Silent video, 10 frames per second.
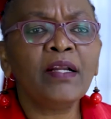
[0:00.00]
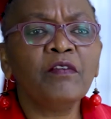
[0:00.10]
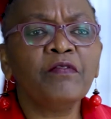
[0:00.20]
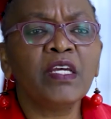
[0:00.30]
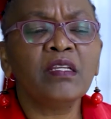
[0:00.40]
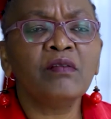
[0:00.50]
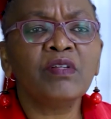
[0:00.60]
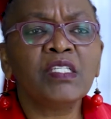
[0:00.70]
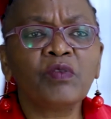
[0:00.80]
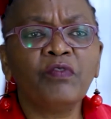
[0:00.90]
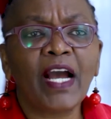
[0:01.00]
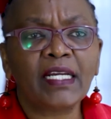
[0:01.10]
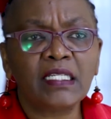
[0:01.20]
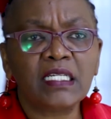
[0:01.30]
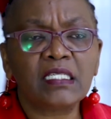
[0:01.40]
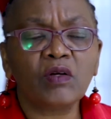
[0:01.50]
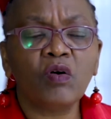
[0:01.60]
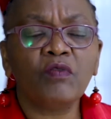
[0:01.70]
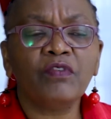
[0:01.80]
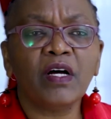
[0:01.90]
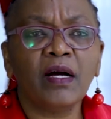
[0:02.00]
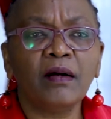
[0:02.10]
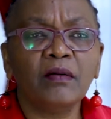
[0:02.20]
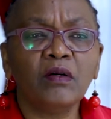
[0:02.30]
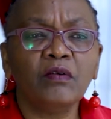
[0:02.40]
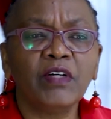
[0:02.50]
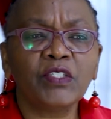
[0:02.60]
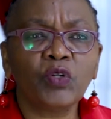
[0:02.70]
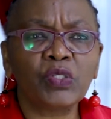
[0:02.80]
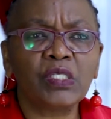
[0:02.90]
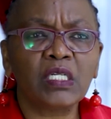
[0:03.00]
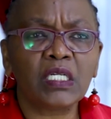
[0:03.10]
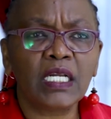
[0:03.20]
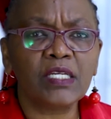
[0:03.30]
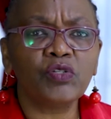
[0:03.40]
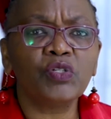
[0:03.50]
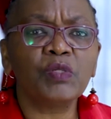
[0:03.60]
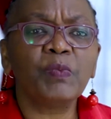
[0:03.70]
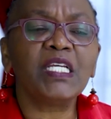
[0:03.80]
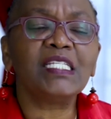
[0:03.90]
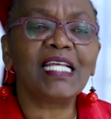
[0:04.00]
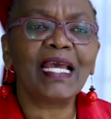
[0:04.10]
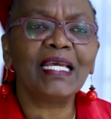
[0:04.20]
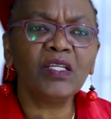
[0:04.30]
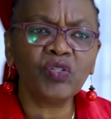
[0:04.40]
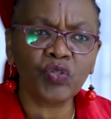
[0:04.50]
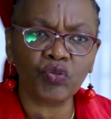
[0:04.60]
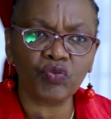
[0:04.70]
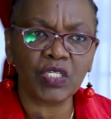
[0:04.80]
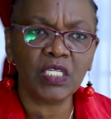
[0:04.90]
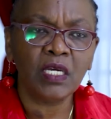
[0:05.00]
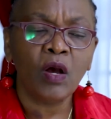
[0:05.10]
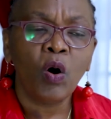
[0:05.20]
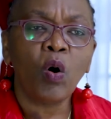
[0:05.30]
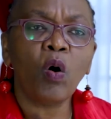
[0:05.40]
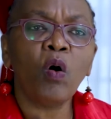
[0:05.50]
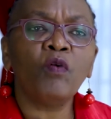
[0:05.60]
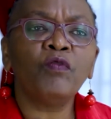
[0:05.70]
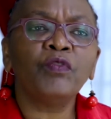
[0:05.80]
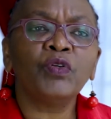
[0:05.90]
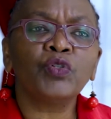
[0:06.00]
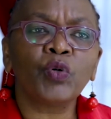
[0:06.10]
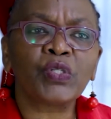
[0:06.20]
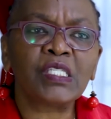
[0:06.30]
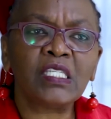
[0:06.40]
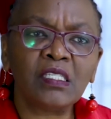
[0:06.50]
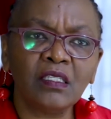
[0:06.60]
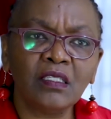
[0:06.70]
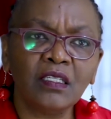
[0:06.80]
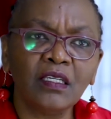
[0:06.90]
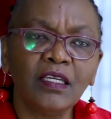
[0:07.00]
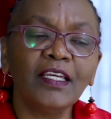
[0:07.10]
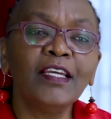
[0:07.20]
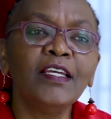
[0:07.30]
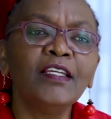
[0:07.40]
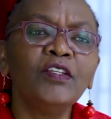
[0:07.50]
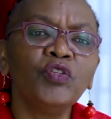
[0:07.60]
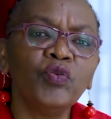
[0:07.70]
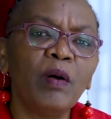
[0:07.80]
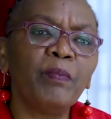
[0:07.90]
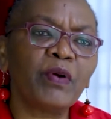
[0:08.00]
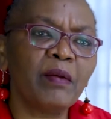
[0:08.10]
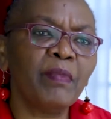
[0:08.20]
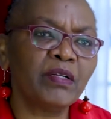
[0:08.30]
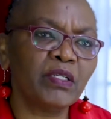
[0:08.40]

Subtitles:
of the risk factors of a toxic relationship is a history of toxicity in your primary